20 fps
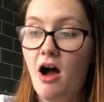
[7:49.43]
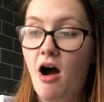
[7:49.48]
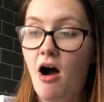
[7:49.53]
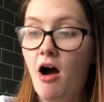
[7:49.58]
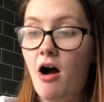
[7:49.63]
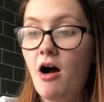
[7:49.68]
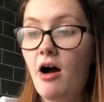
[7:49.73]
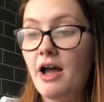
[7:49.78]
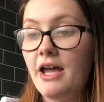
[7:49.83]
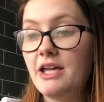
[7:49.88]

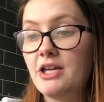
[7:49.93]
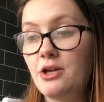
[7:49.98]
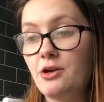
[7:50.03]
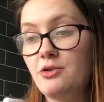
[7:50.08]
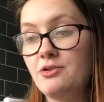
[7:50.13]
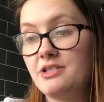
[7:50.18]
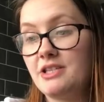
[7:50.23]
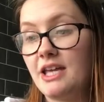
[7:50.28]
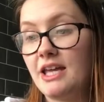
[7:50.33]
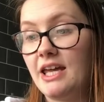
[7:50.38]
I
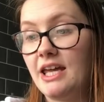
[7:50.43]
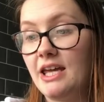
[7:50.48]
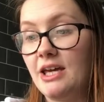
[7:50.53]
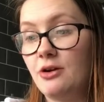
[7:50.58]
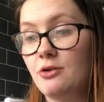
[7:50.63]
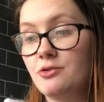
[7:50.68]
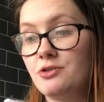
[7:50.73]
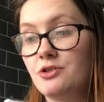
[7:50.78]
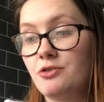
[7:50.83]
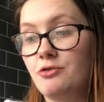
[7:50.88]
use the
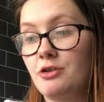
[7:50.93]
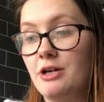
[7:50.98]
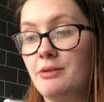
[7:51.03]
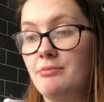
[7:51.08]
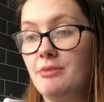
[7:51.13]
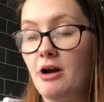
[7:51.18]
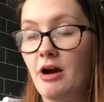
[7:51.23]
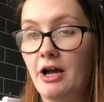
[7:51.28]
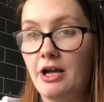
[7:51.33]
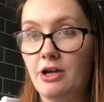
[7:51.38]
Kiehls
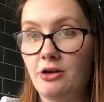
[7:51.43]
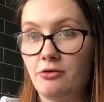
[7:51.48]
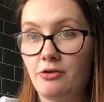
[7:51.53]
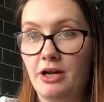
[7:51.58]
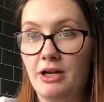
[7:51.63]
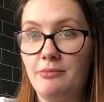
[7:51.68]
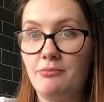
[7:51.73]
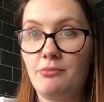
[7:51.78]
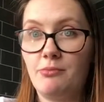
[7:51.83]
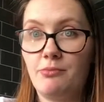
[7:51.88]
Creamy Eye
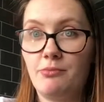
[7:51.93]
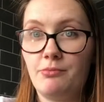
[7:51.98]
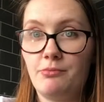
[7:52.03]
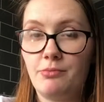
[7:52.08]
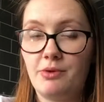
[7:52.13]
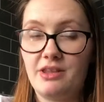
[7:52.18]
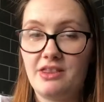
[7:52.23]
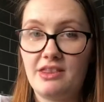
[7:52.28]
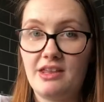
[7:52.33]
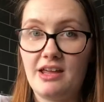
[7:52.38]
Cream
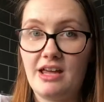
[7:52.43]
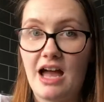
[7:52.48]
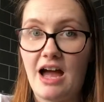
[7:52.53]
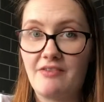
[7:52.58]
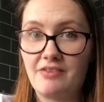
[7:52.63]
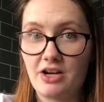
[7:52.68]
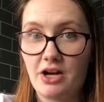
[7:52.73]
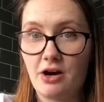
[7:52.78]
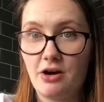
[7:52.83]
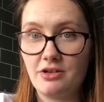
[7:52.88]
with
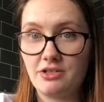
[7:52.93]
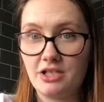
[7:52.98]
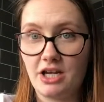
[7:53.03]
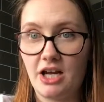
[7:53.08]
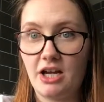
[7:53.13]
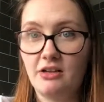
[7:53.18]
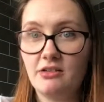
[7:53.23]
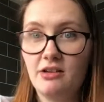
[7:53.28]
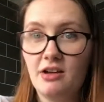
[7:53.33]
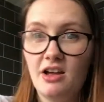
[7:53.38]

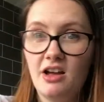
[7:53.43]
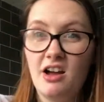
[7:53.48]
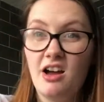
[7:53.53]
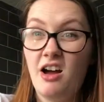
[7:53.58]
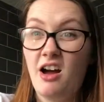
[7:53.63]
avocado.